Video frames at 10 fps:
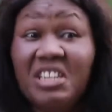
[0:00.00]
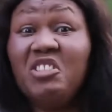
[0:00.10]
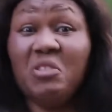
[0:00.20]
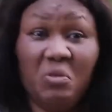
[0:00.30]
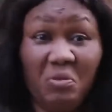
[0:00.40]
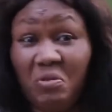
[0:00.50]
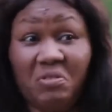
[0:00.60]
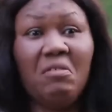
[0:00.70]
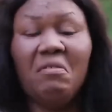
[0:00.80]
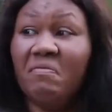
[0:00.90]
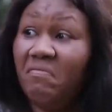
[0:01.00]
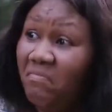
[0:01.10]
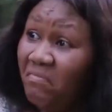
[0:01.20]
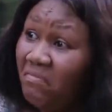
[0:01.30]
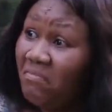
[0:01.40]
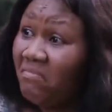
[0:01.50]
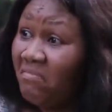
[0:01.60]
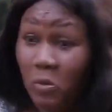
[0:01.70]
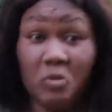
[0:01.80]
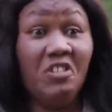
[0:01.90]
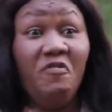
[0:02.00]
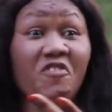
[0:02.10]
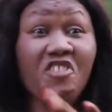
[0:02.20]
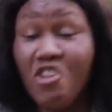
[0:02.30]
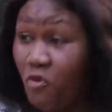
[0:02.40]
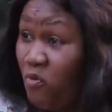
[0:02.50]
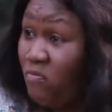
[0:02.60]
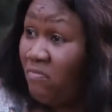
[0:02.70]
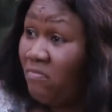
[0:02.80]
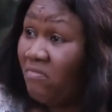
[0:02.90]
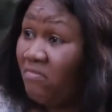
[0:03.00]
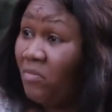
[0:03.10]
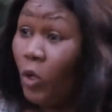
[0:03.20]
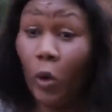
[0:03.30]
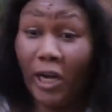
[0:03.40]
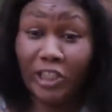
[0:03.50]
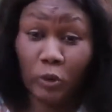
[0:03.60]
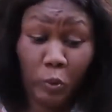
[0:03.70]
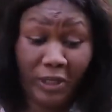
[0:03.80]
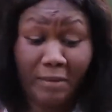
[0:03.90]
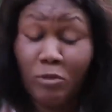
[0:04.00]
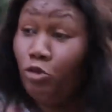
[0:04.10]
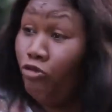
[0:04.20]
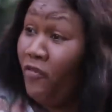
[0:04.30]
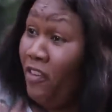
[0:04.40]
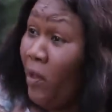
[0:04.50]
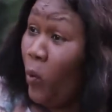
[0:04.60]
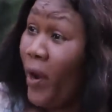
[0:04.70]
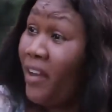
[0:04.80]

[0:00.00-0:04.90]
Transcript: Just listen to yourself. Nobody feel you. Okay, Chipu came, you drove